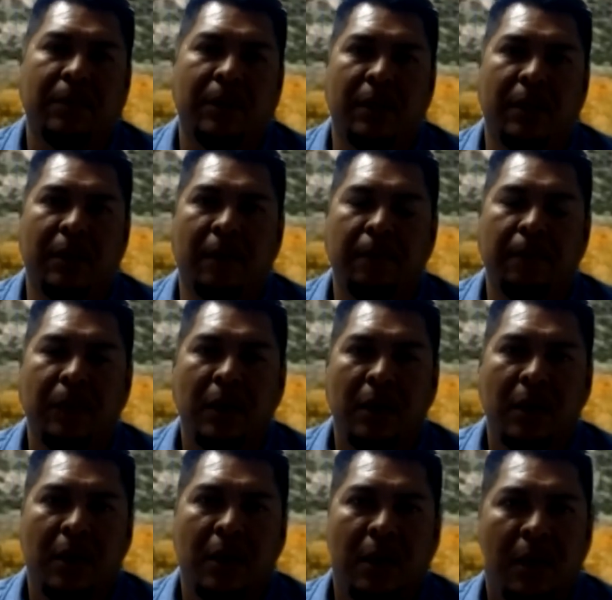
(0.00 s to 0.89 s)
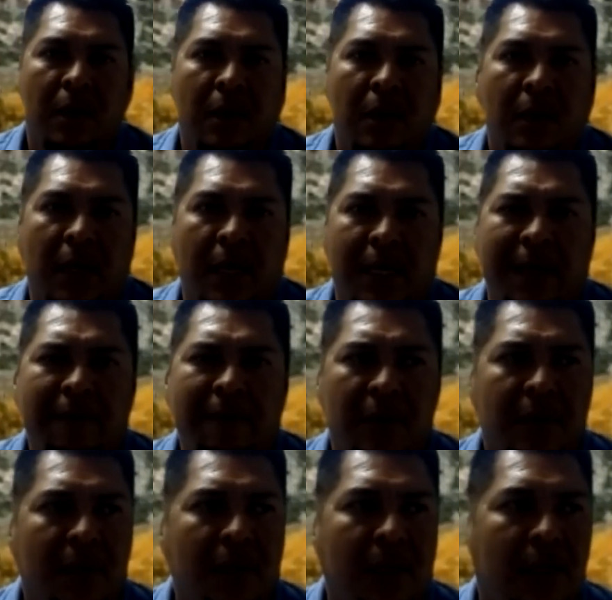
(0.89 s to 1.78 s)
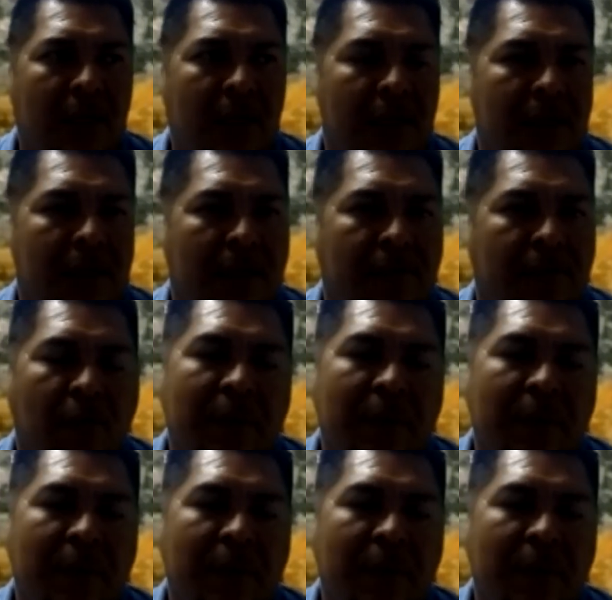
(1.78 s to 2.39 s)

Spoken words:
and even like for